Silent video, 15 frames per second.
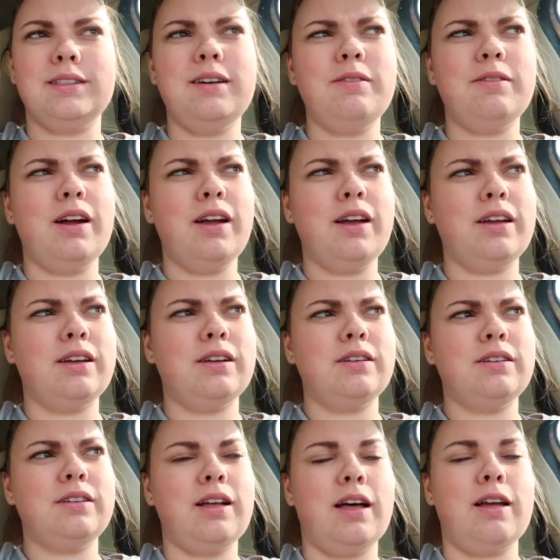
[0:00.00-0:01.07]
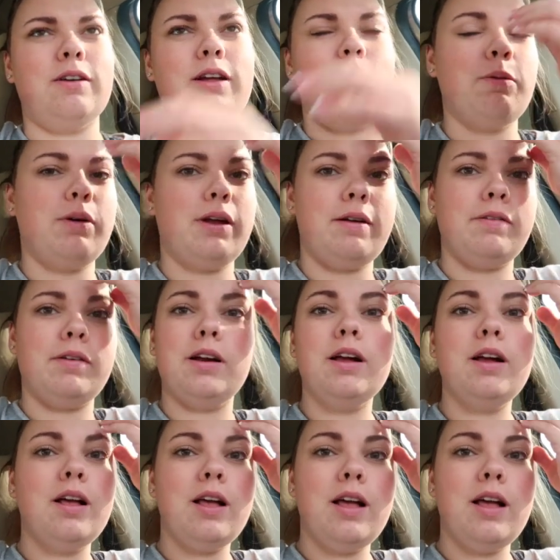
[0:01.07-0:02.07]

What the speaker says: Is that right? I don't know, whatever.